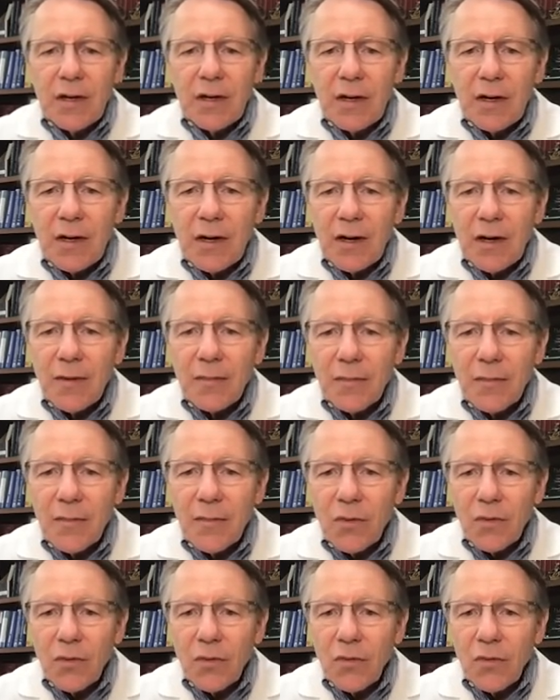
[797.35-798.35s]
Um,
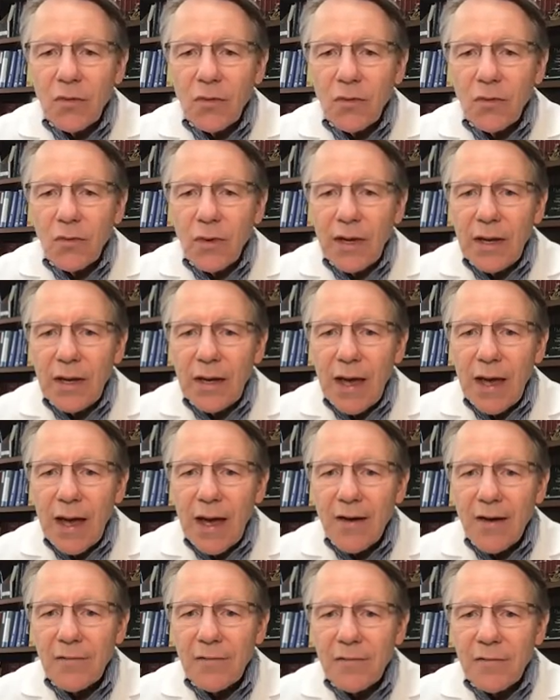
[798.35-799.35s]
we
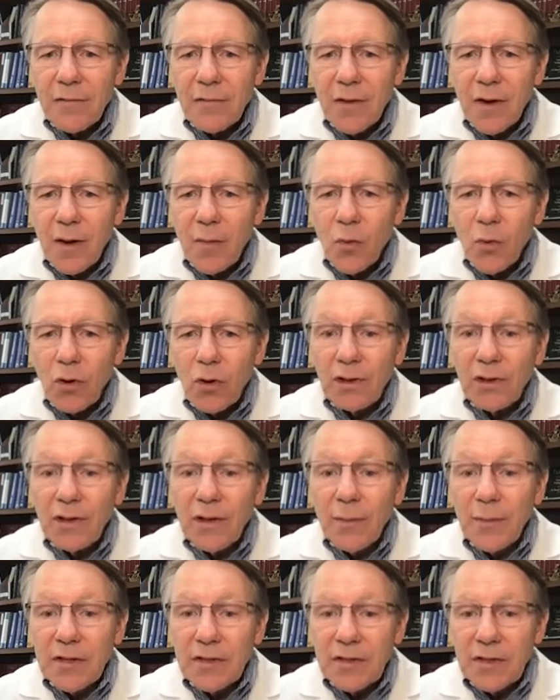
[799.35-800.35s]
have a more
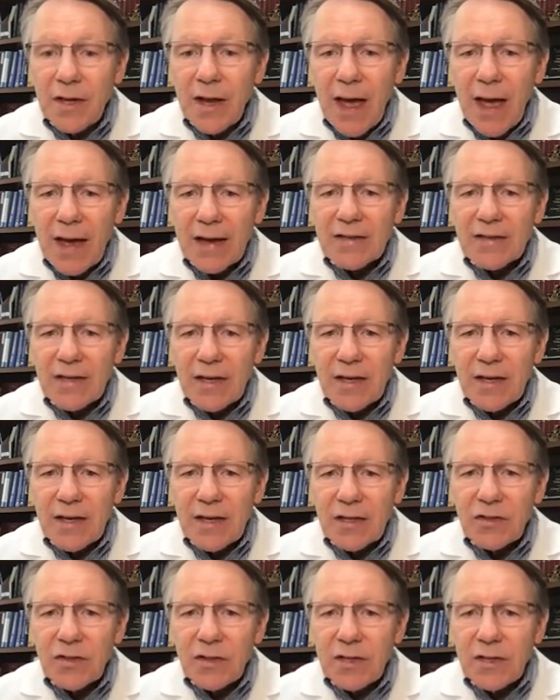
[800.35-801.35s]
limited
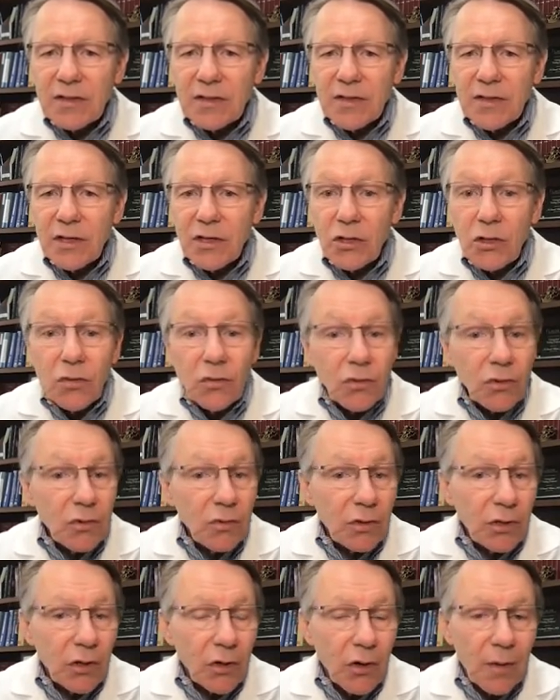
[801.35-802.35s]
access to these than you
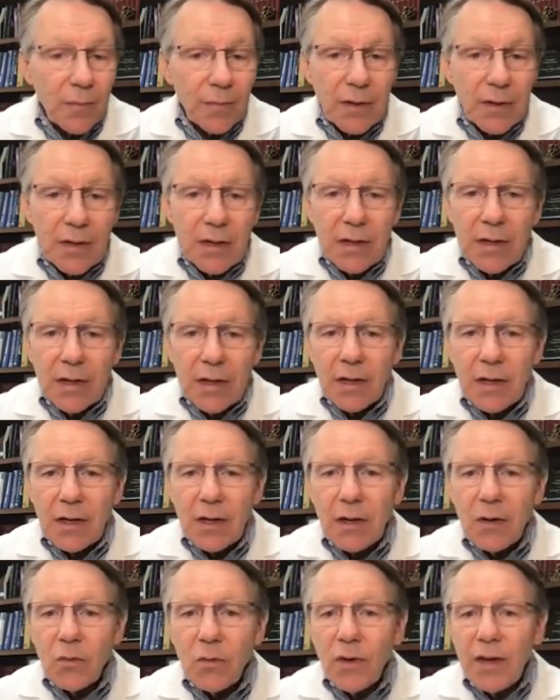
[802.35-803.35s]
do in Europe.
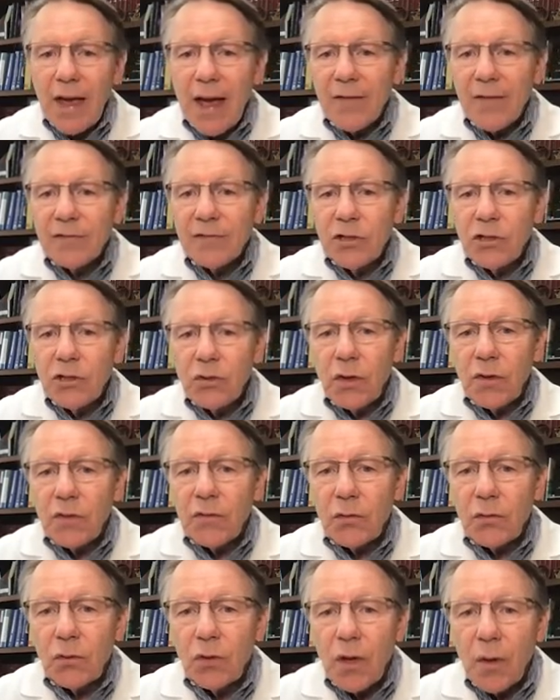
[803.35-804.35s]
Uh, we have to do it
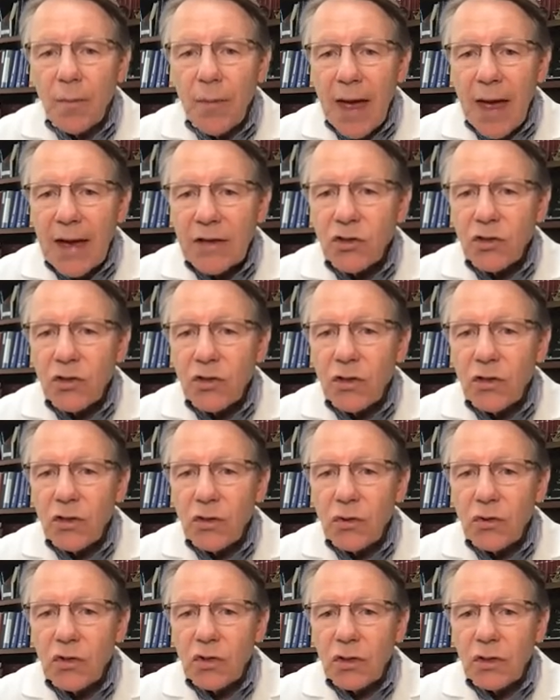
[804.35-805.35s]
through a compassionate
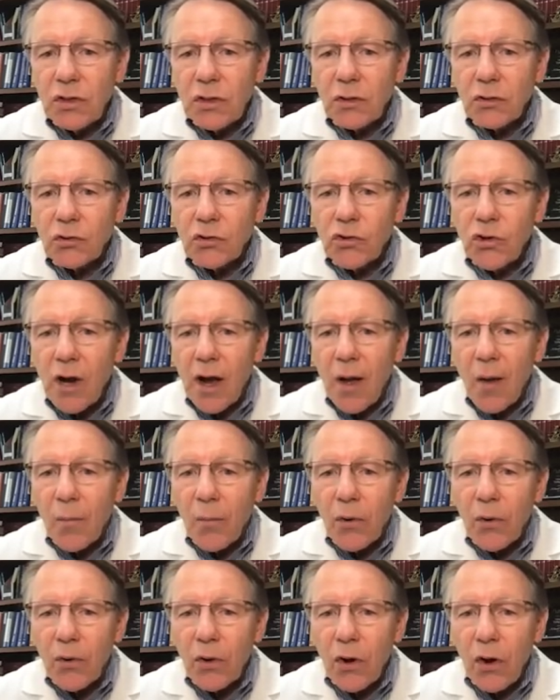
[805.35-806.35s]
use clinical trial
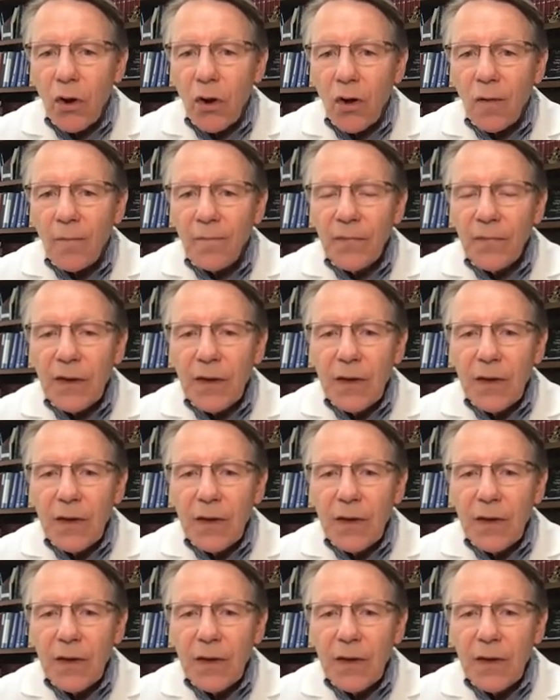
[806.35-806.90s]
protocol.